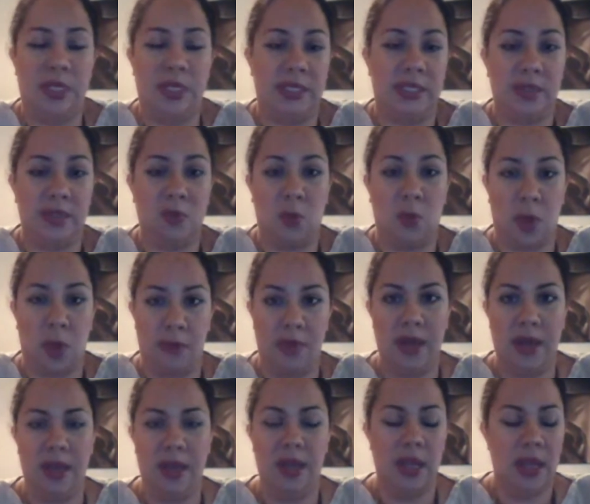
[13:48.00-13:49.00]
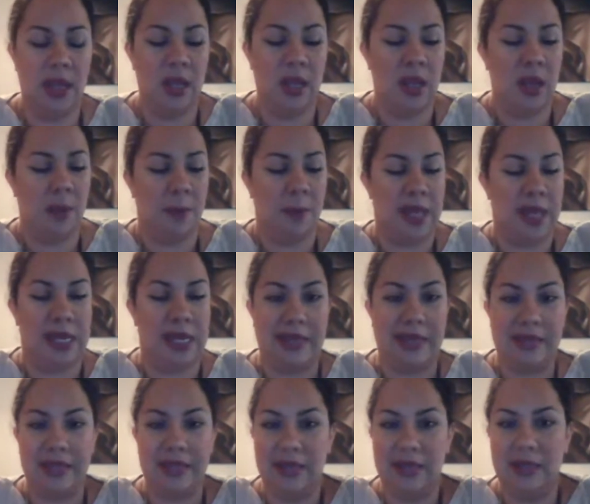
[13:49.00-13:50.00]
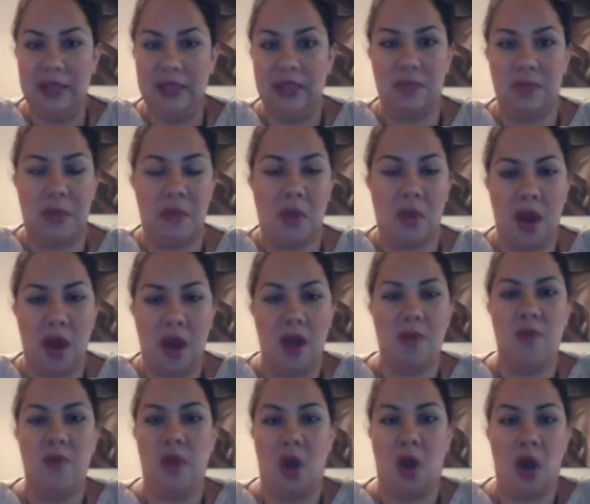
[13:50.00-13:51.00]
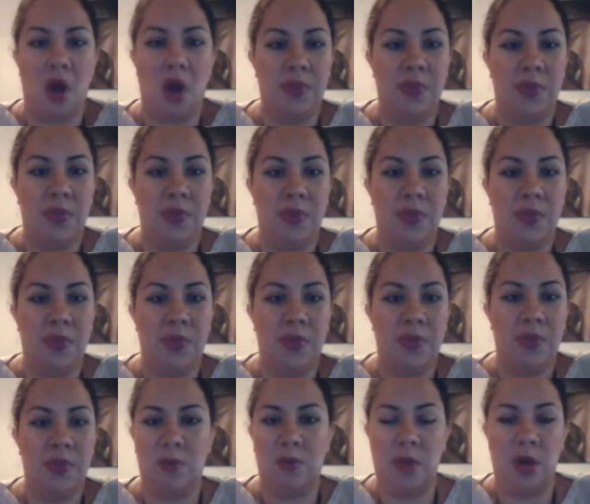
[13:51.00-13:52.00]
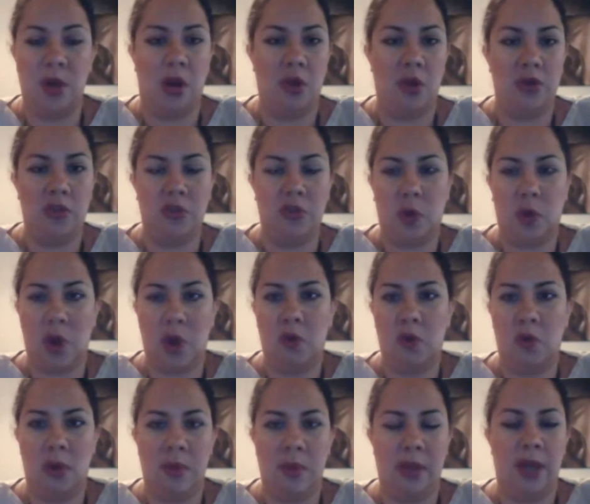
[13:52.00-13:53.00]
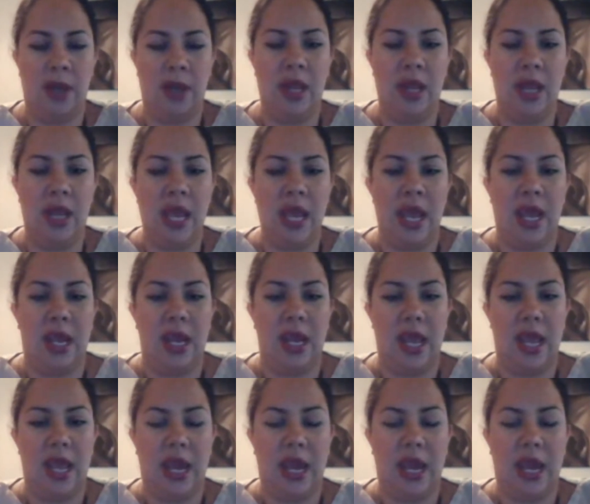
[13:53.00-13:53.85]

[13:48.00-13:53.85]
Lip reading: business women, my cousins, my mom, all business women, all strong women.